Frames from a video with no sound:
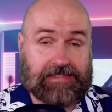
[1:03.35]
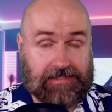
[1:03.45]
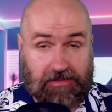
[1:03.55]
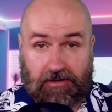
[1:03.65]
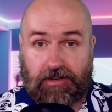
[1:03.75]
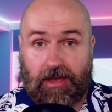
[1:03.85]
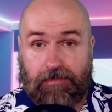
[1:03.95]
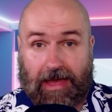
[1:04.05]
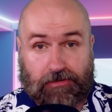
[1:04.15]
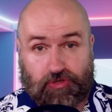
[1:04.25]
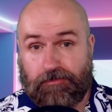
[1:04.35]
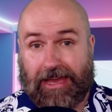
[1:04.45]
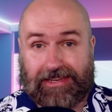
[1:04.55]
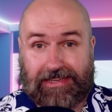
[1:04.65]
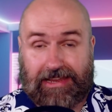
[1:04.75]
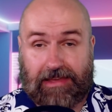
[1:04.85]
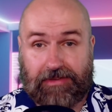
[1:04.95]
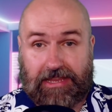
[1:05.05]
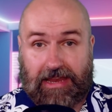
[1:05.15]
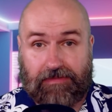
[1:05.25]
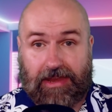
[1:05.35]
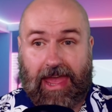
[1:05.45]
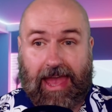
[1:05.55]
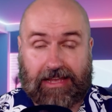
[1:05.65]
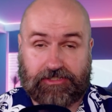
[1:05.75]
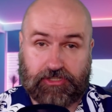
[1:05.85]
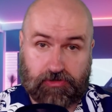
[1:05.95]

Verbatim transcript: start up Automatic 1111 as